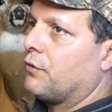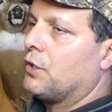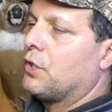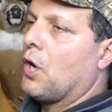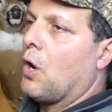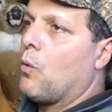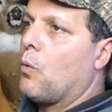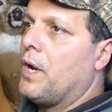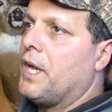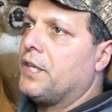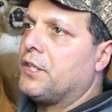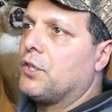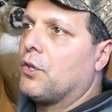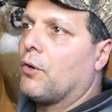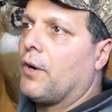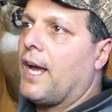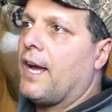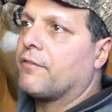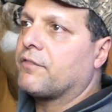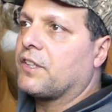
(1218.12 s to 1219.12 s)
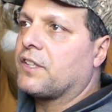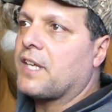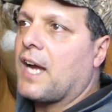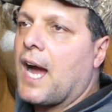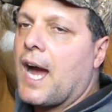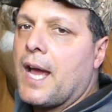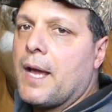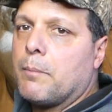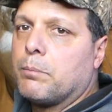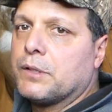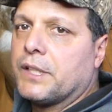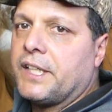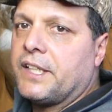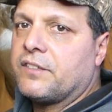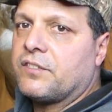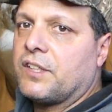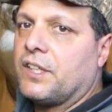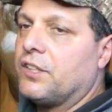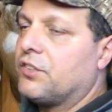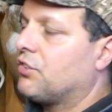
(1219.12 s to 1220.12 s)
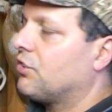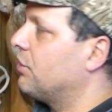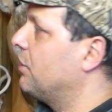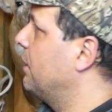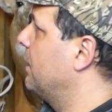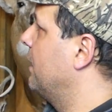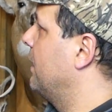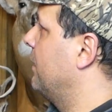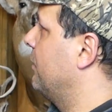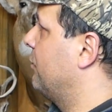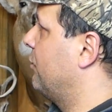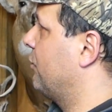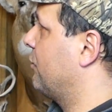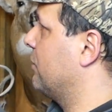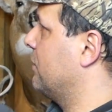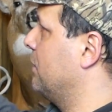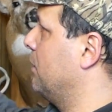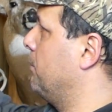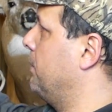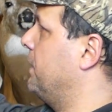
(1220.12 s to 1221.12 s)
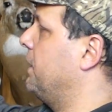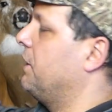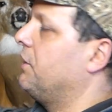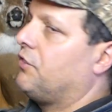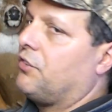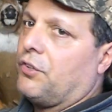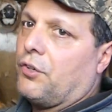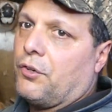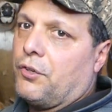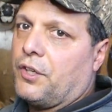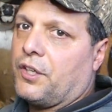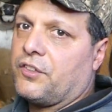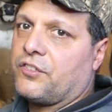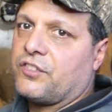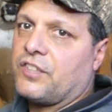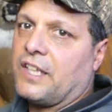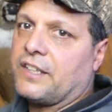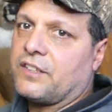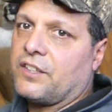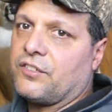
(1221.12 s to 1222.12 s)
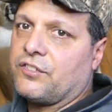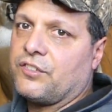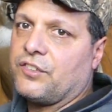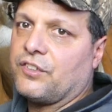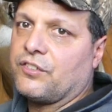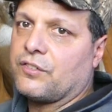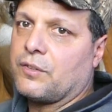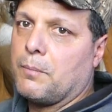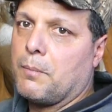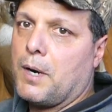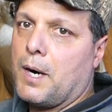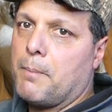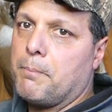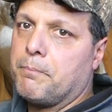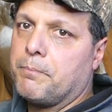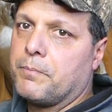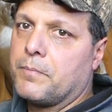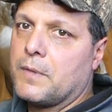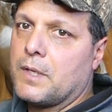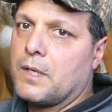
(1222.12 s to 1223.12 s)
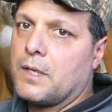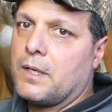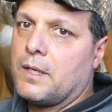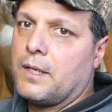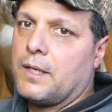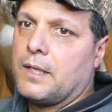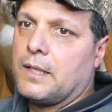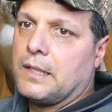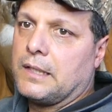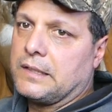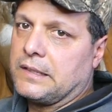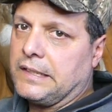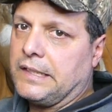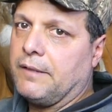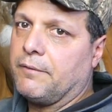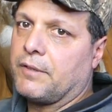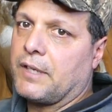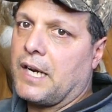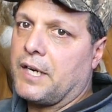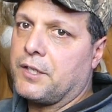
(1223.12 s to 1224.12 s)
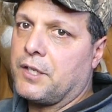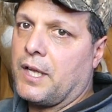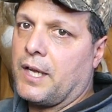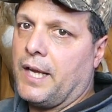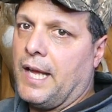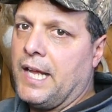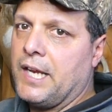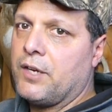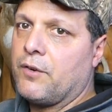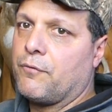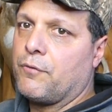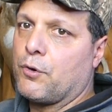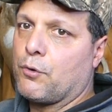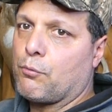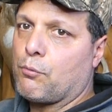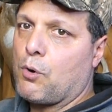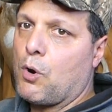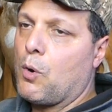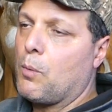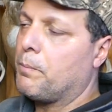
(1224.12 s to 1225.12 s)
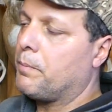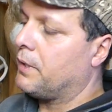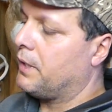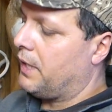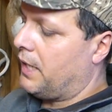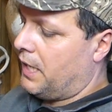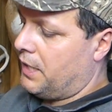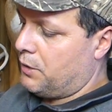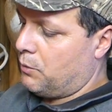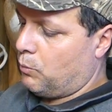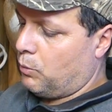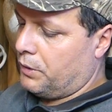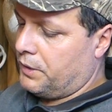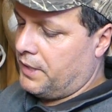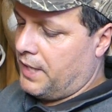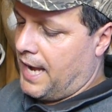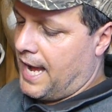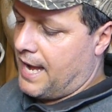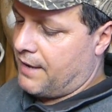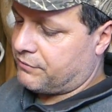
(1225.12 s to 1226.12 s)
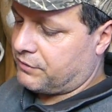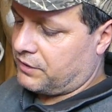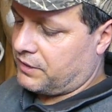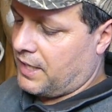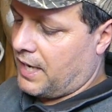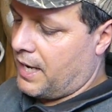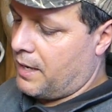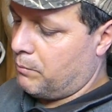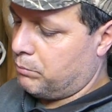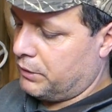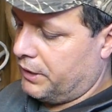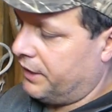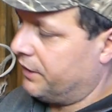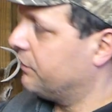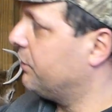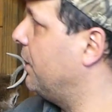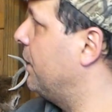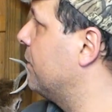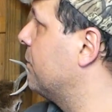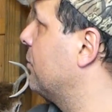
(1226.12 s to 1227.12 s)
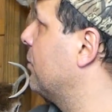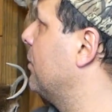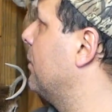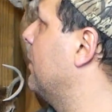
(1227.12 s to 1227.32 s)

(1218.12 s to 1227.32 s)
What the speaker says: you go in, you don't have to tie a Blake's hitch. It's just a little bit easier. You could set this system up and leave it on the end of your rope, and you wouldn't have to tie a Blake's hitch.